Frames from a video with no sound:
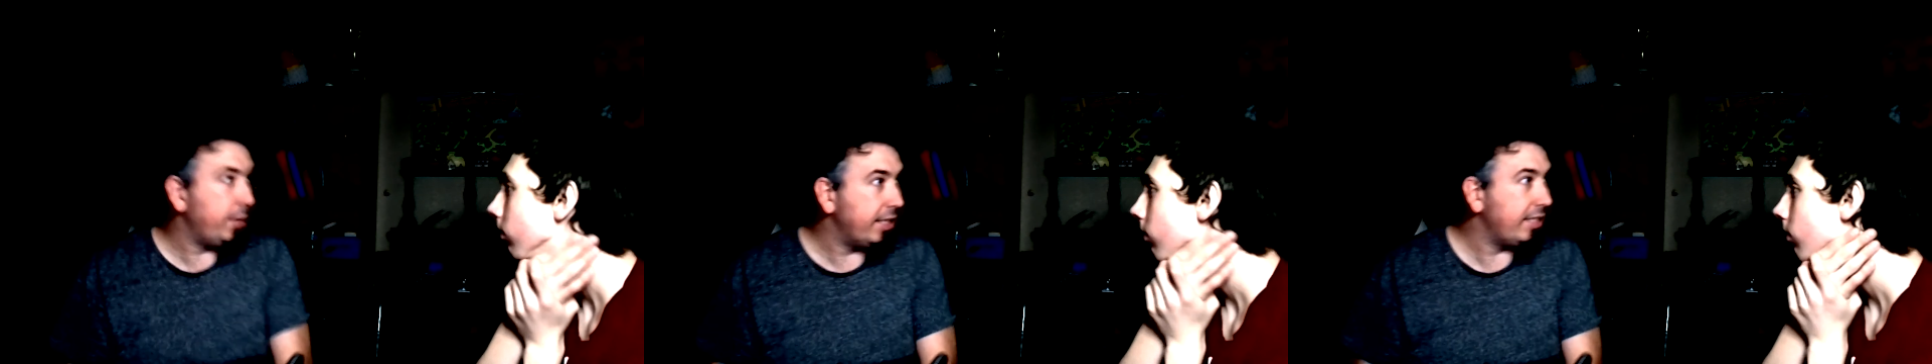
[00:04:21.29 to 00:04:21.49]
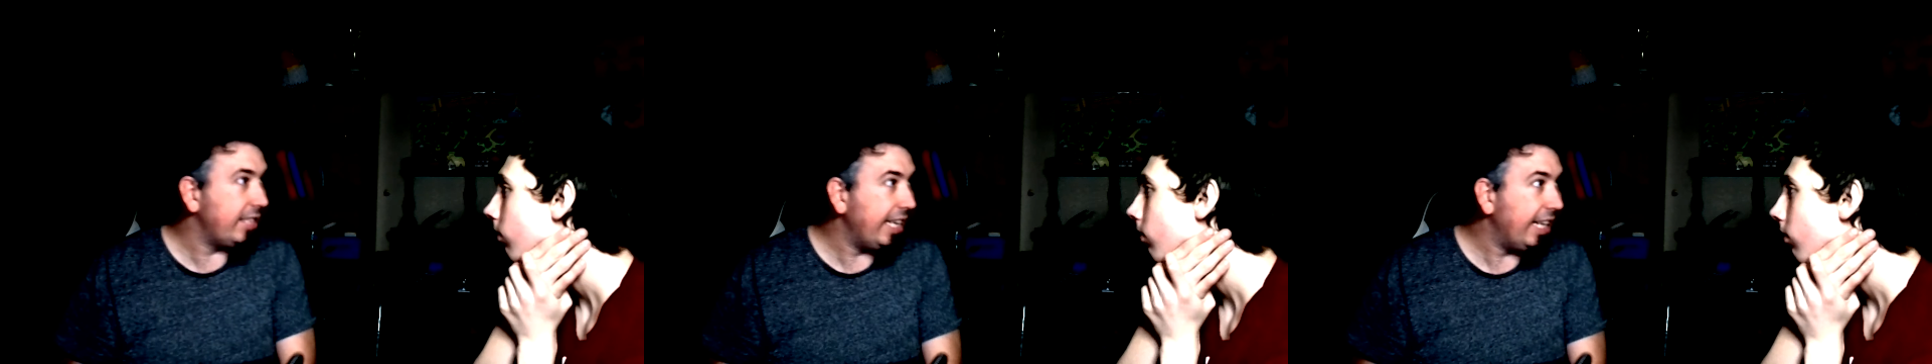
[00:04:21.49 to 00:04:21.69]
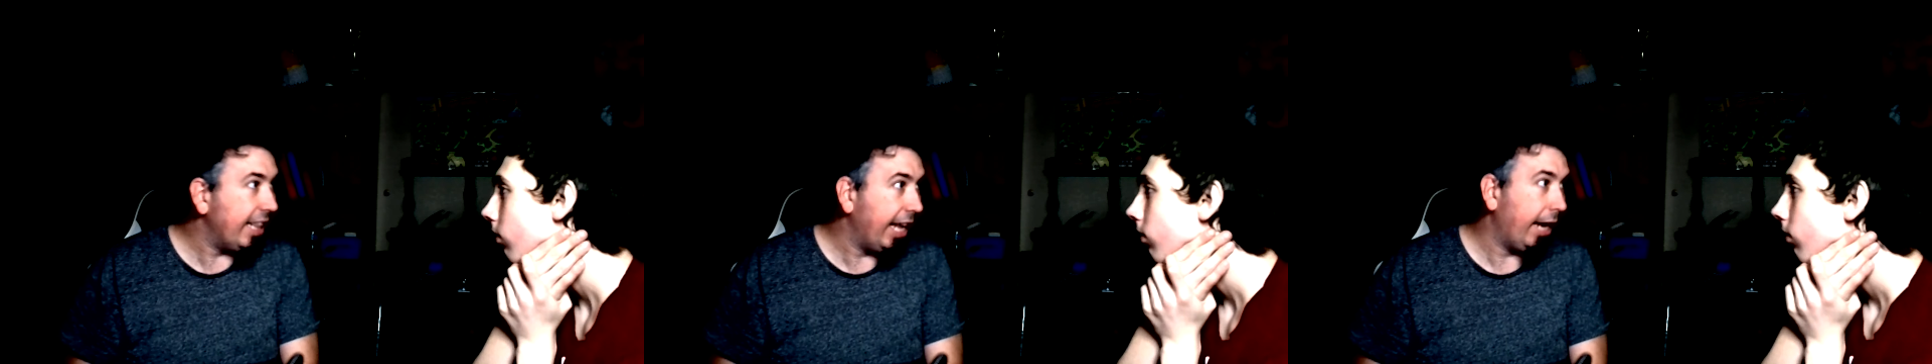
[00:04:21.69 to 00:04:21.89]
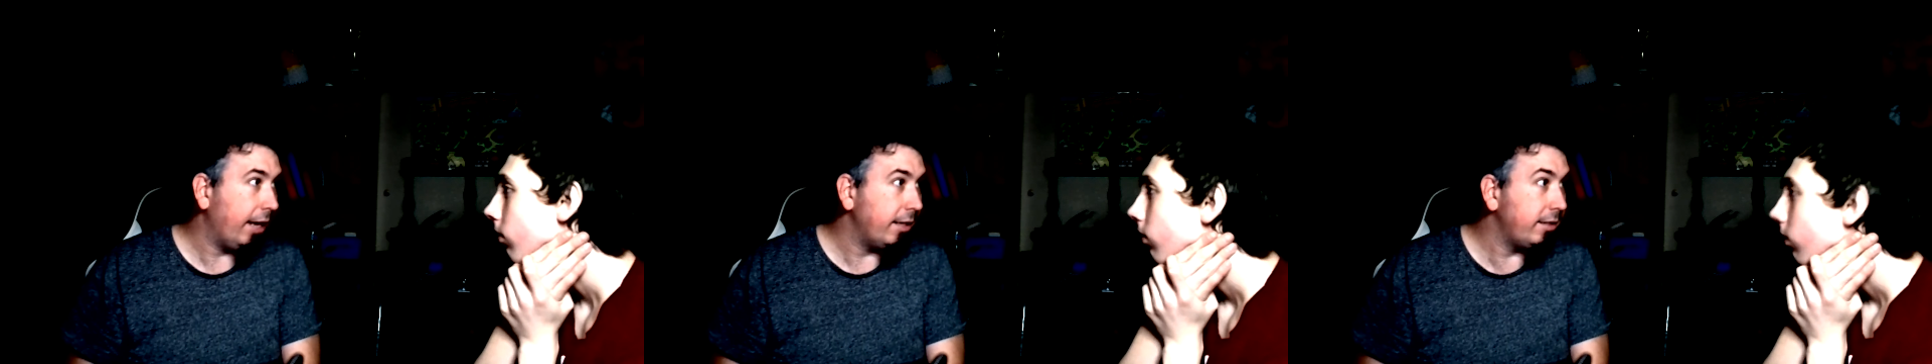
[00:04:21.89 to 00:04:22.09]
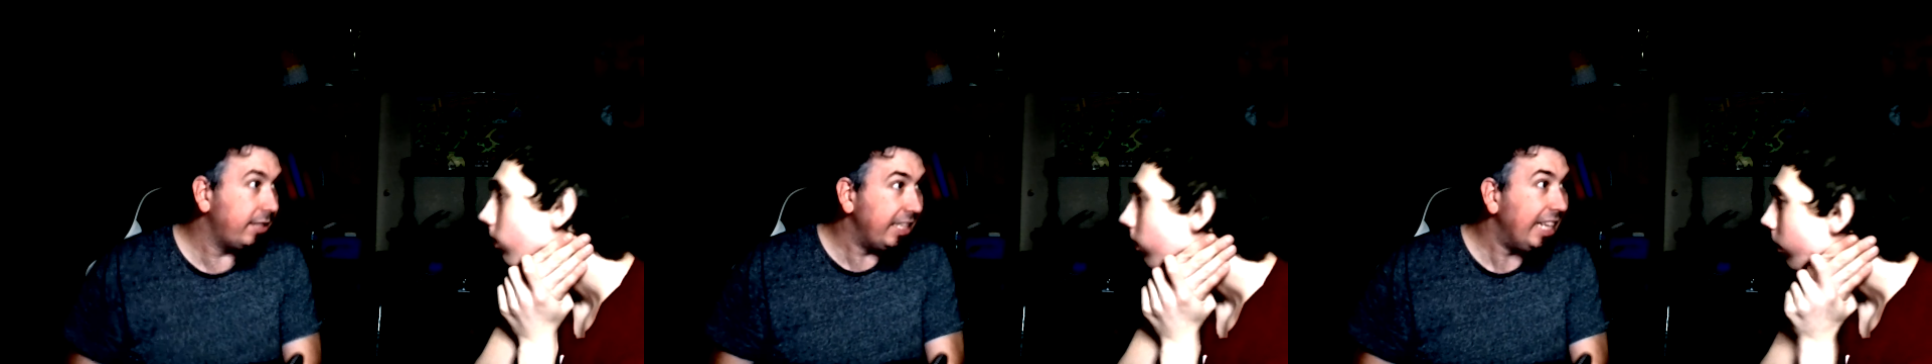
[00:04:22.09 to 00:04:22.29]
see
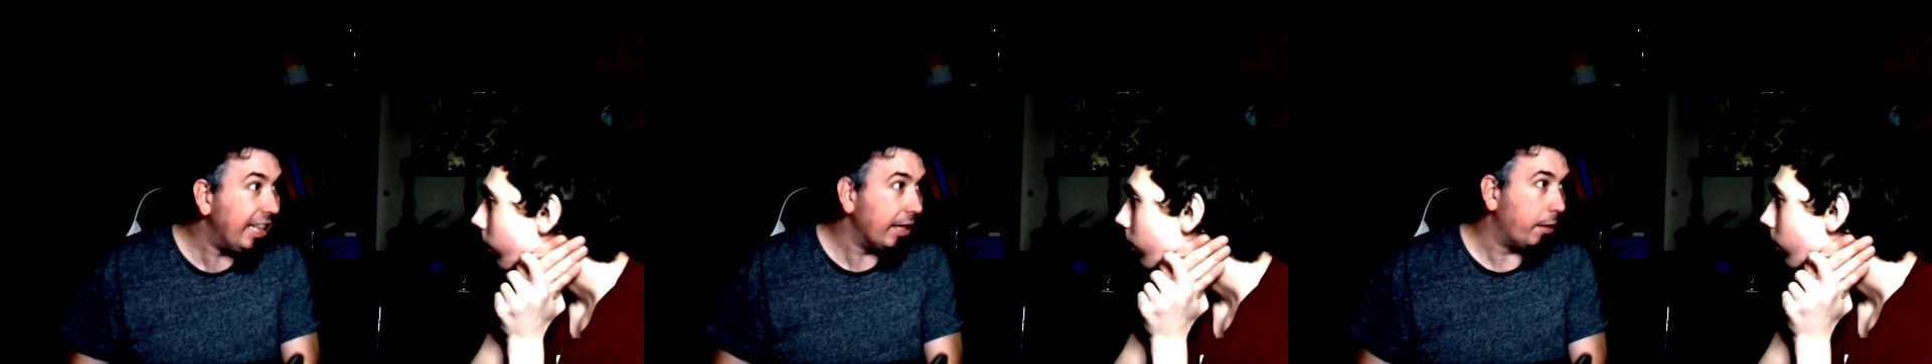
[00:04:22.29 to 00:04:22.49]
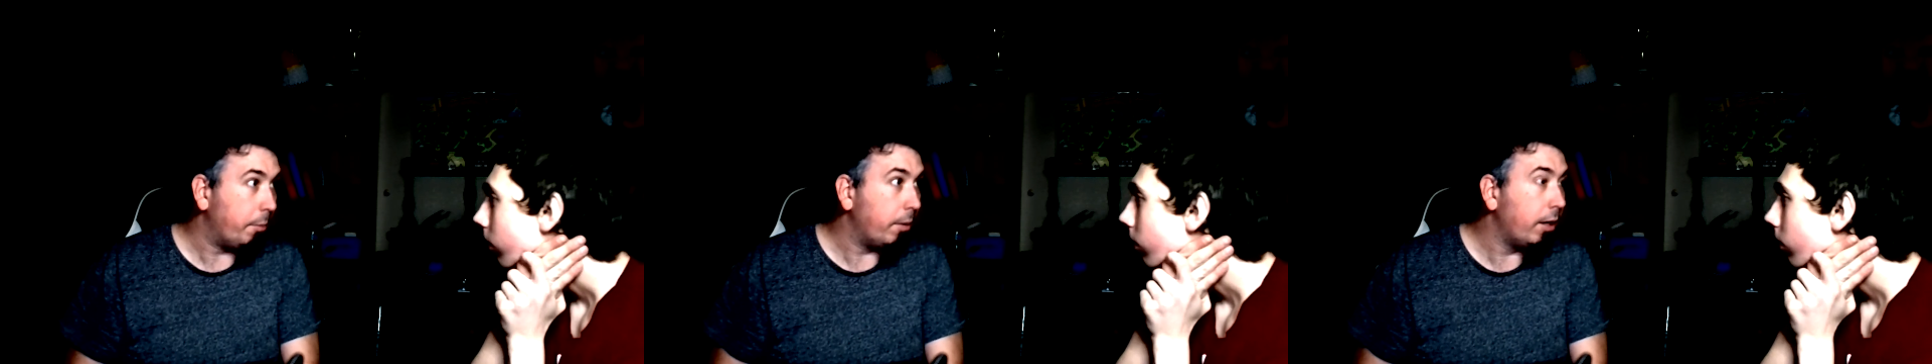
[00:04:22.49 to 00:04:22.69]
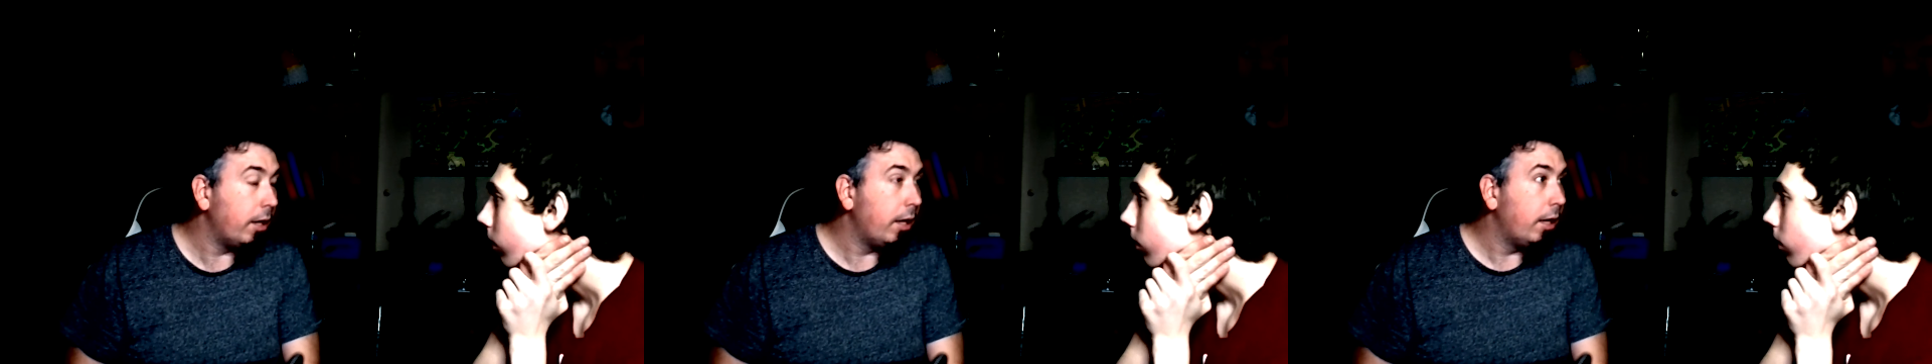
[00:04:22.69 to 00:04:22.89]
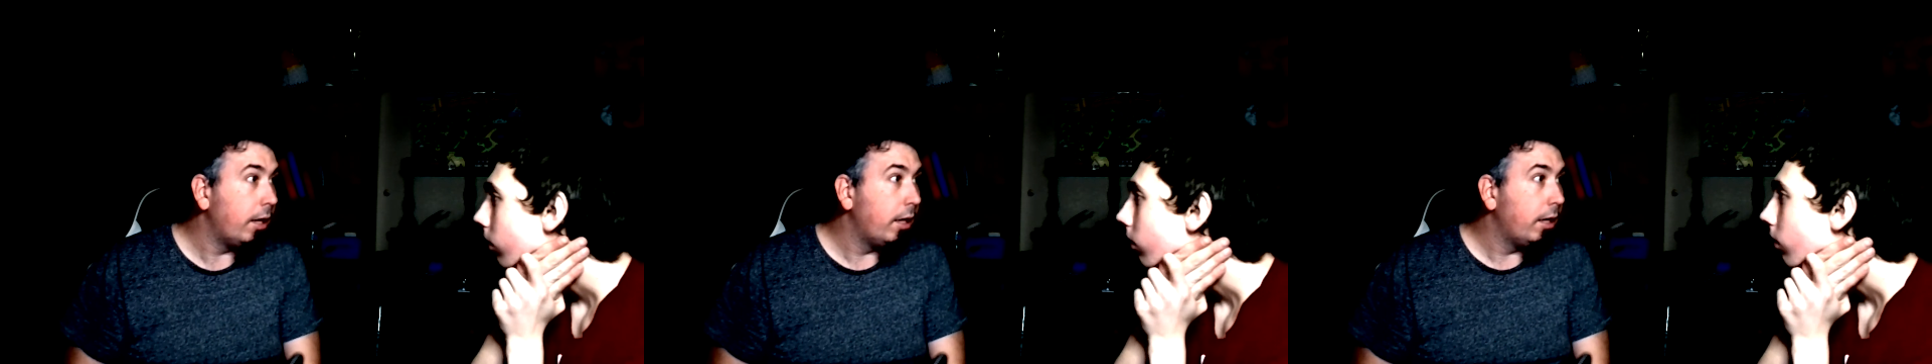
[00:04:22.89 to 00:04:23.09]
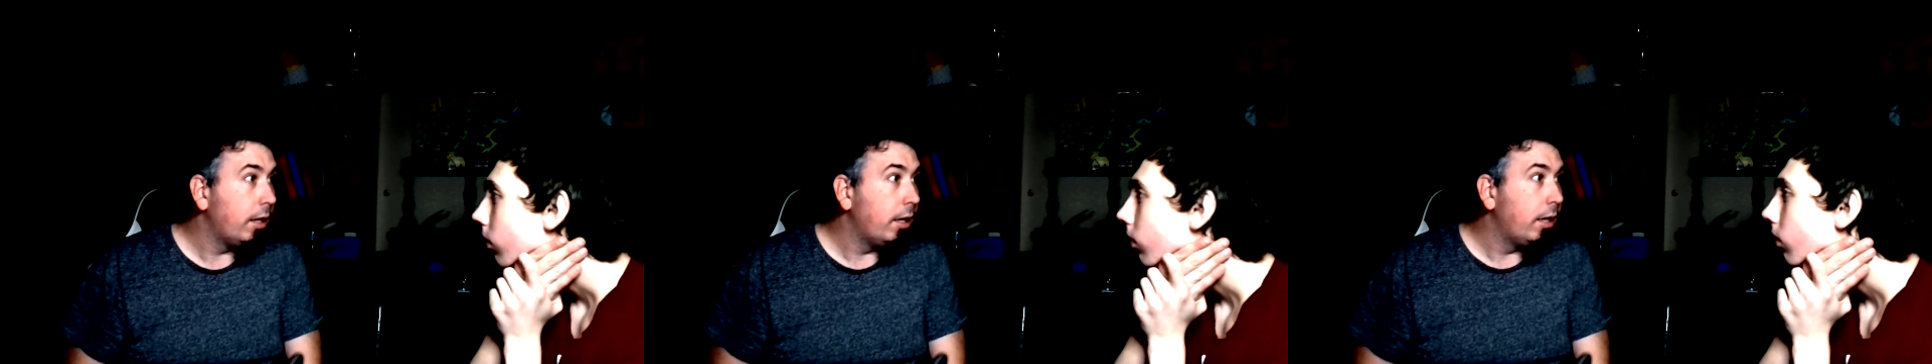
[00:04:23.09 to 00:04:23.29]
them.
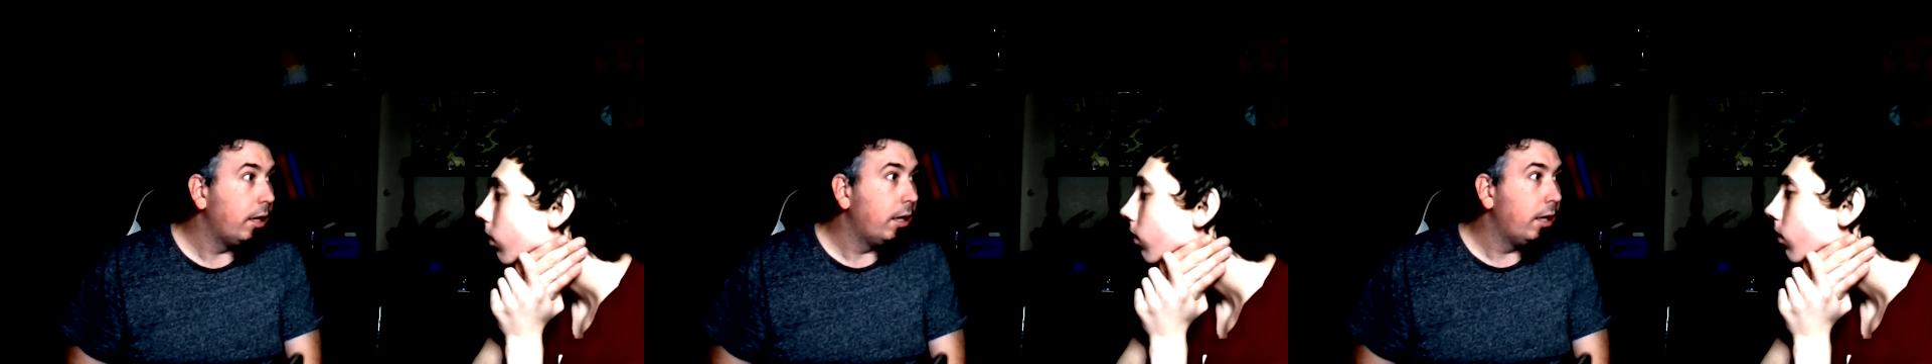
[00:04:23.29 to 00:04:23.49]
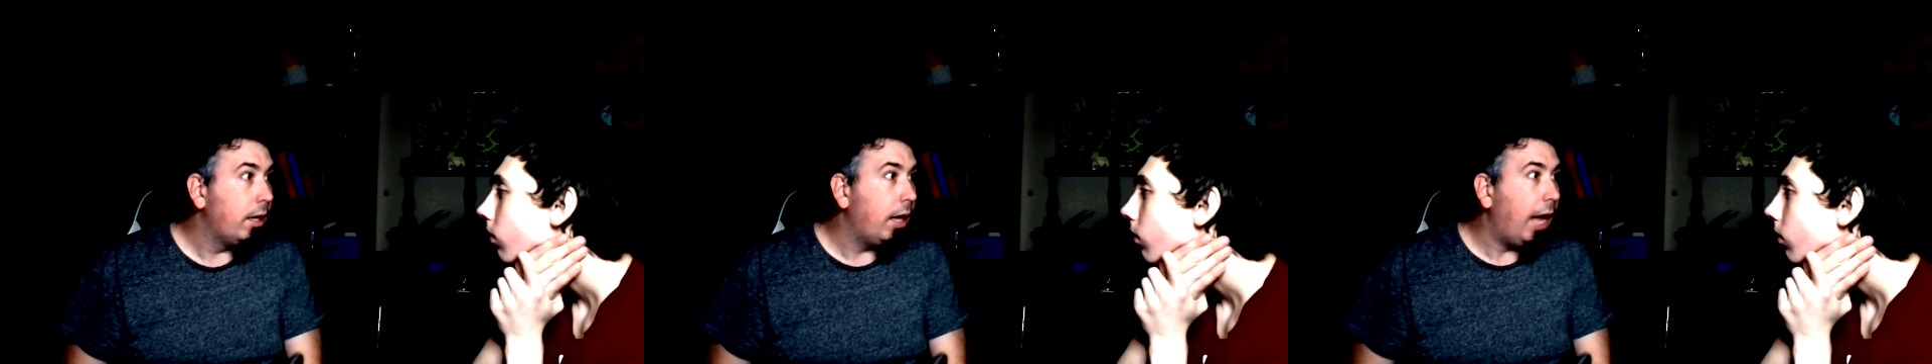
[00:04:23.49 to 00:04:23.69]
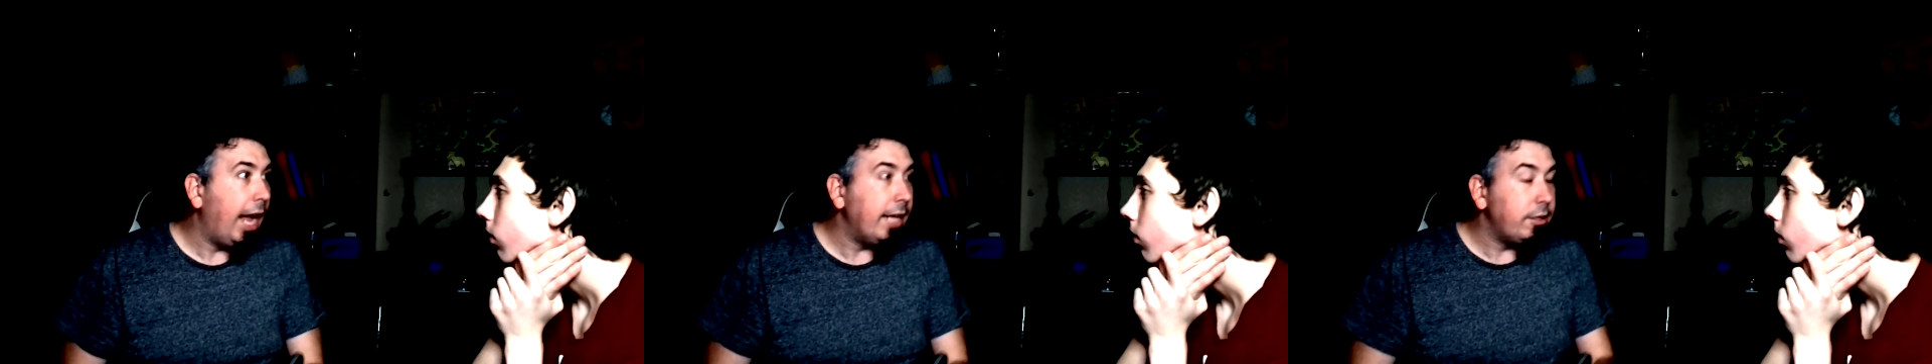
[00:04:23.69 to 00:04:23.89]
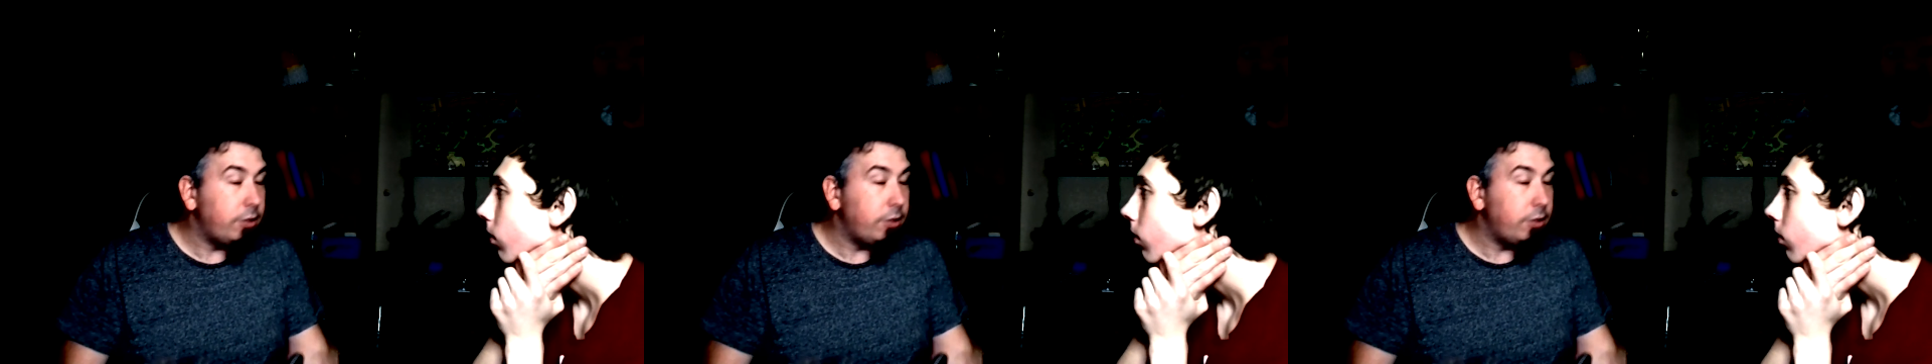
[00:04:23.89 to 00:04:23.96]
And